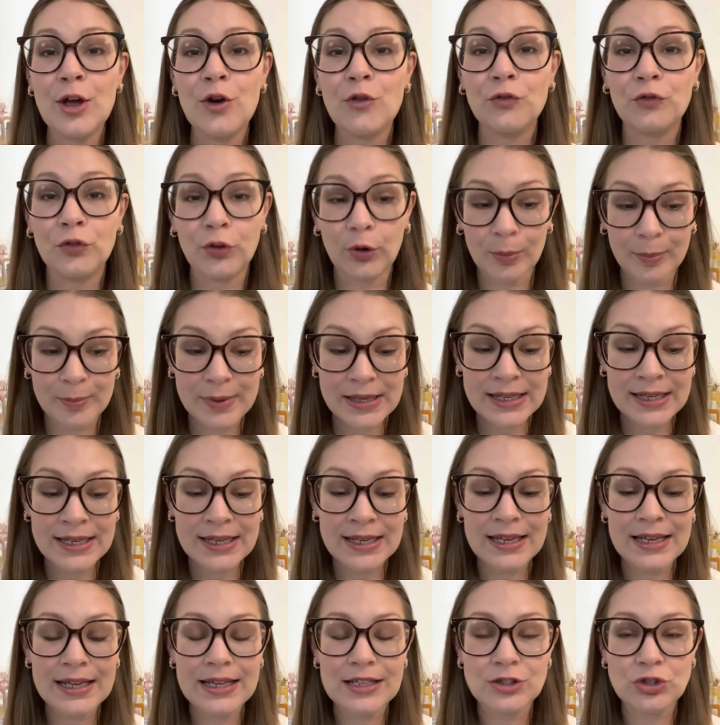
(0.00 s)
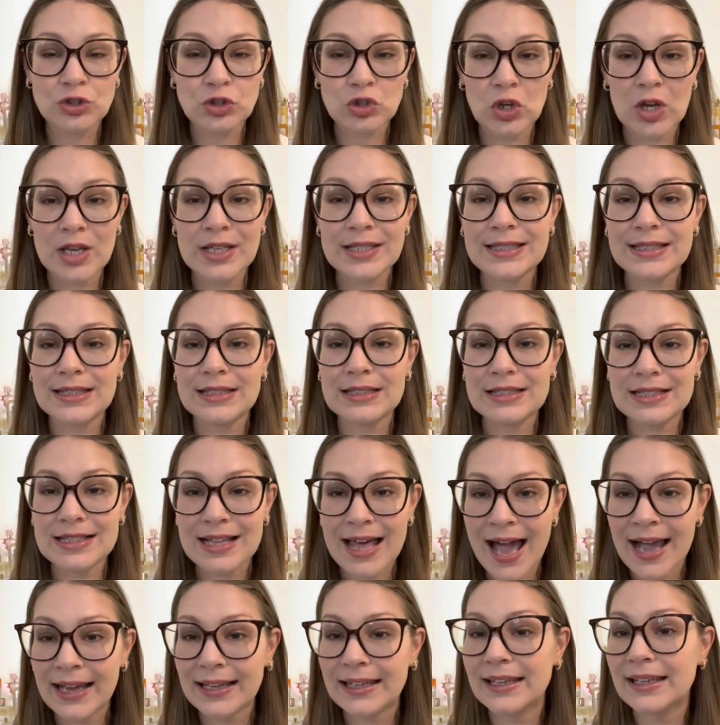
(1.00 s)
For me, it's just
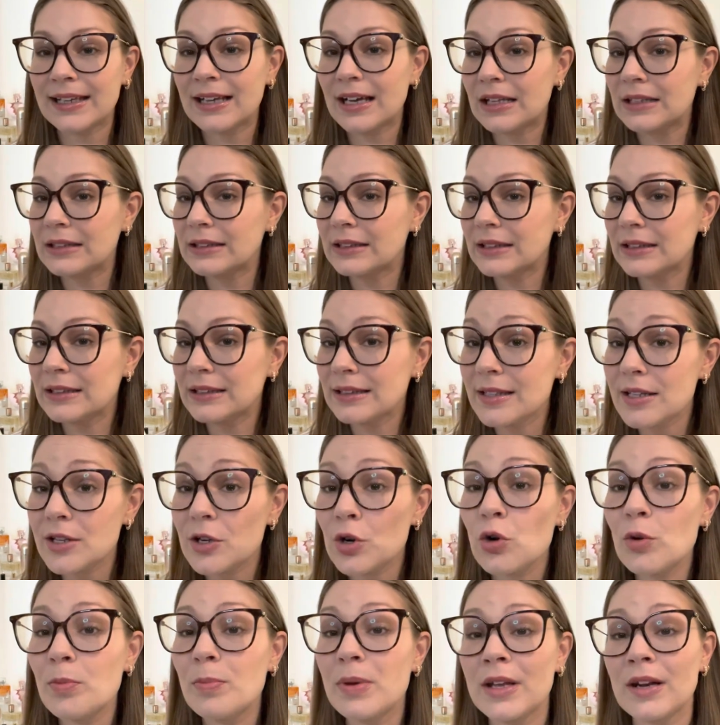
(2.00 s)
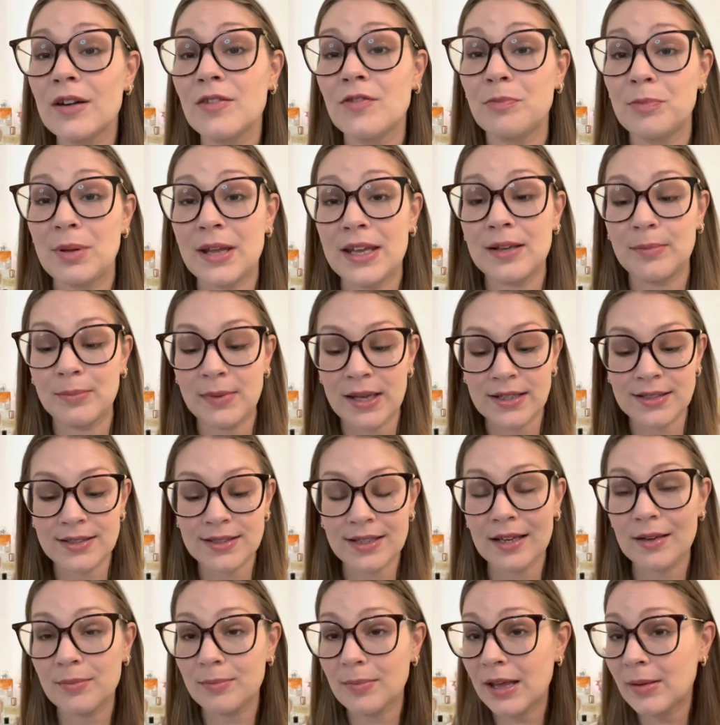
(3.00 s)
lacking a little bit of pigment,
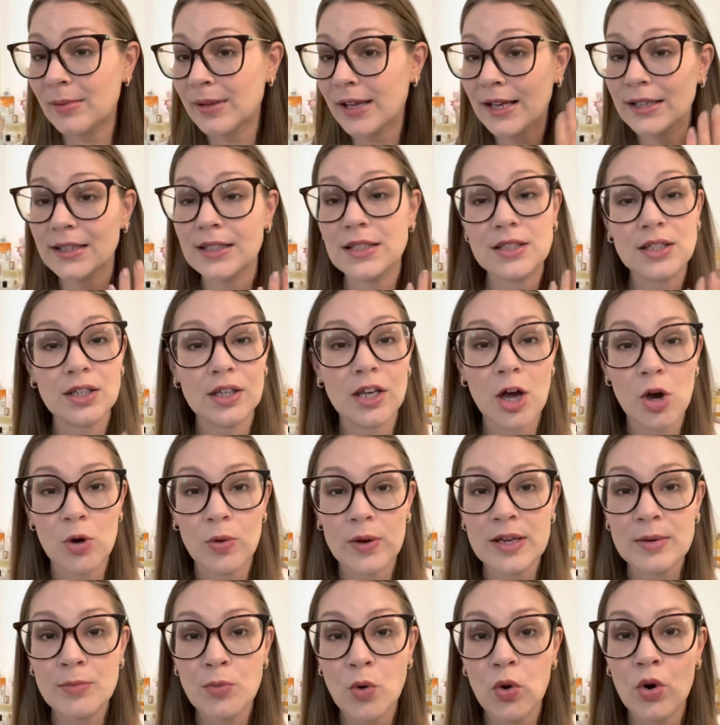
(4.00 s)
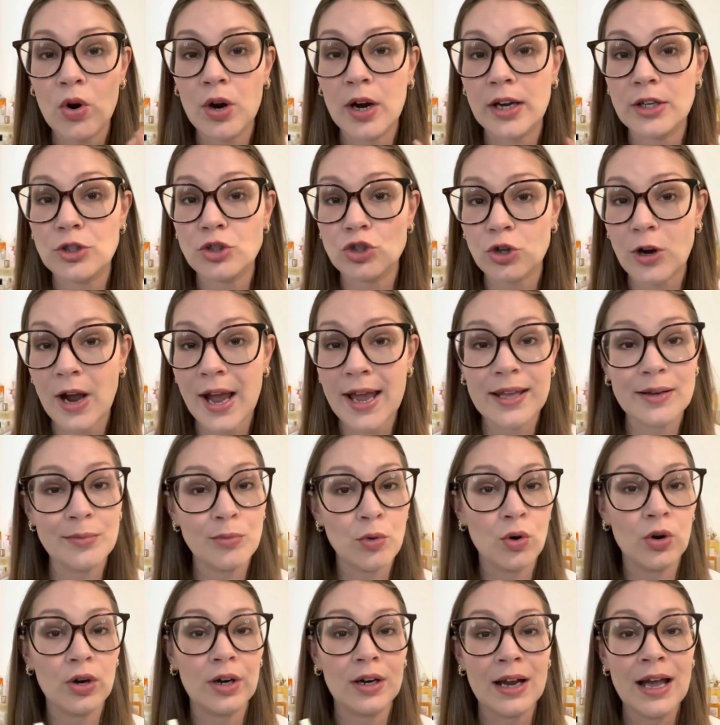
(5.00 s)
and maybe I need to go in more and try it
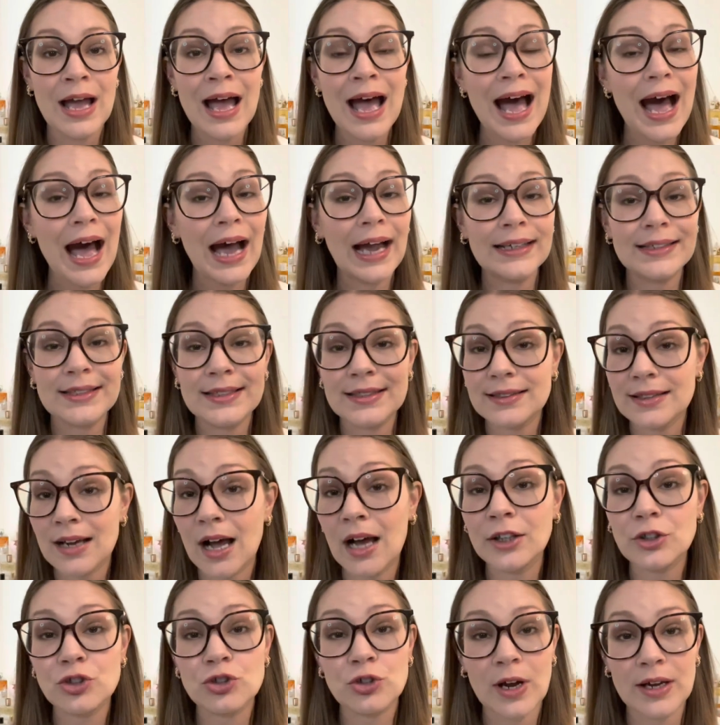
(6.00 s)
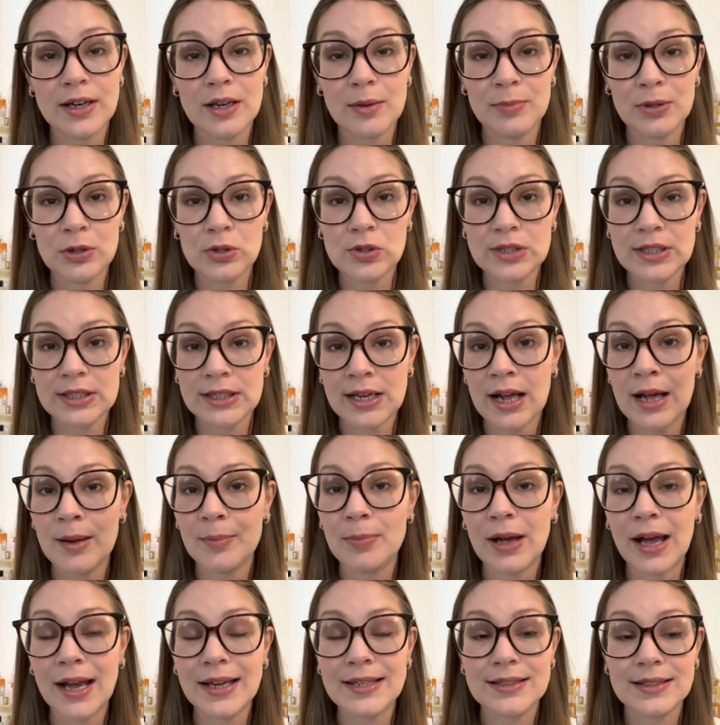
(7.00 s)
more. I did not try to build it
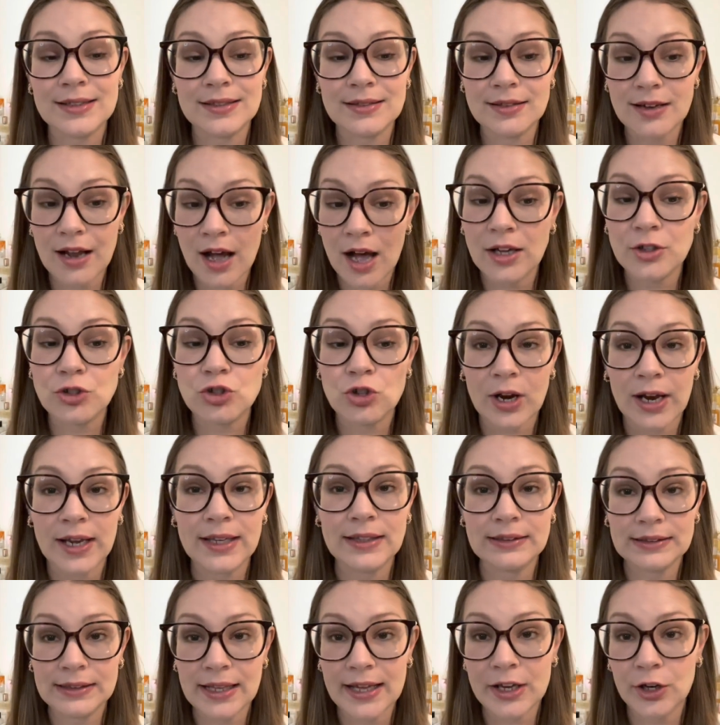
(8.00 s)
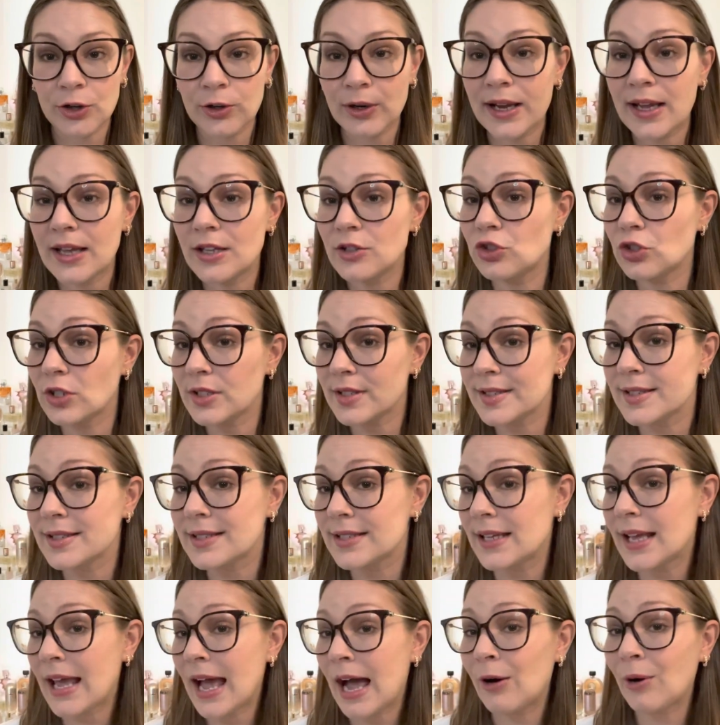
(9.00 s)
up. I did not try and layer it and just
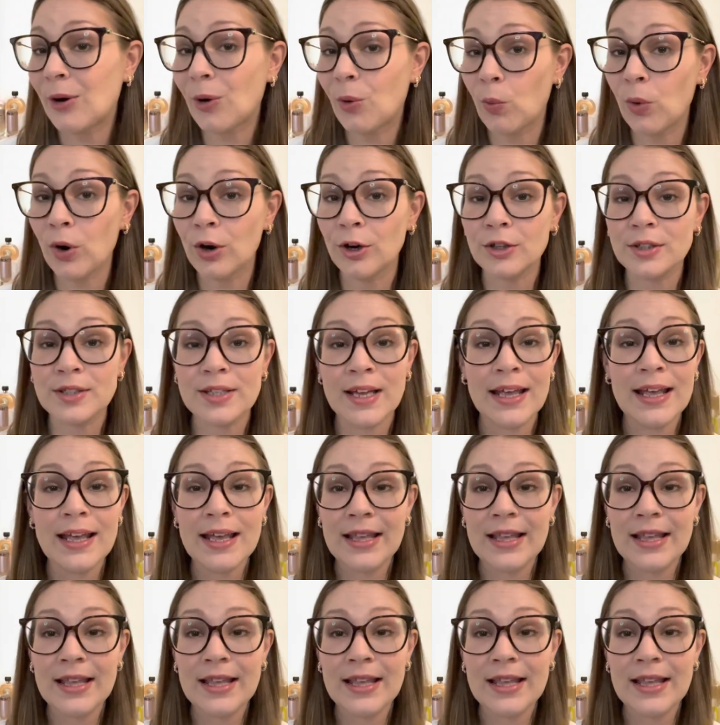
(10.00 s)
see how it worked.